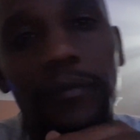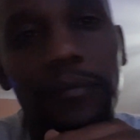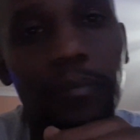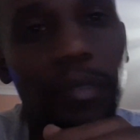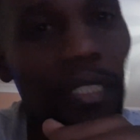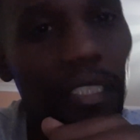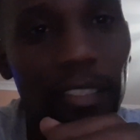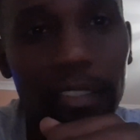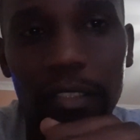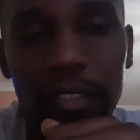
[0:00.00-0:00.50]

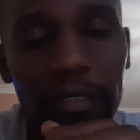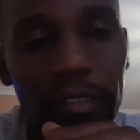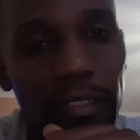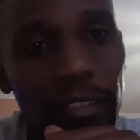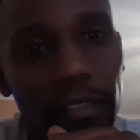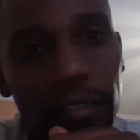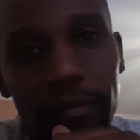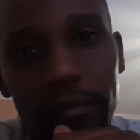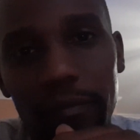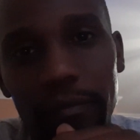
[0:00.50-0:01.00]
Please don't.
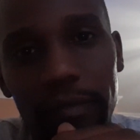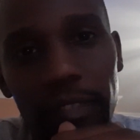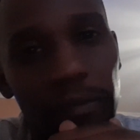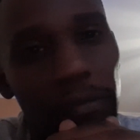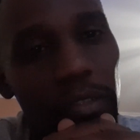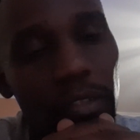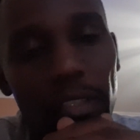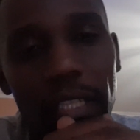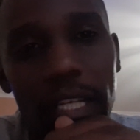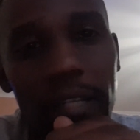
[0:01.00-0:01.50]
If you
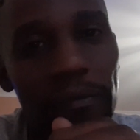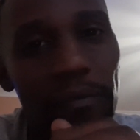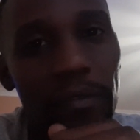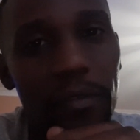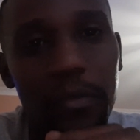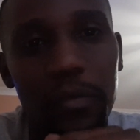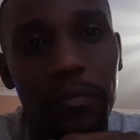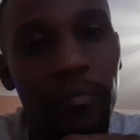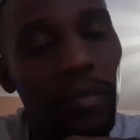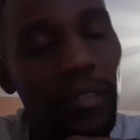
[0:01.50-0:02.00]
don't have
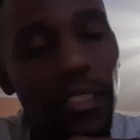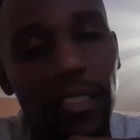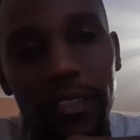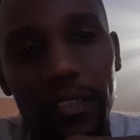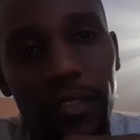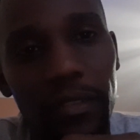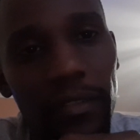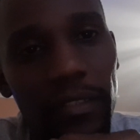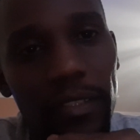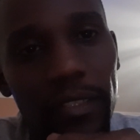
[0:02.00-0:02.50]
to, please
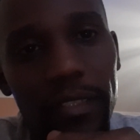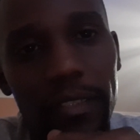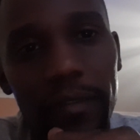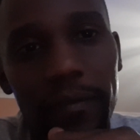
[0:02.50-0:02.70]
don't.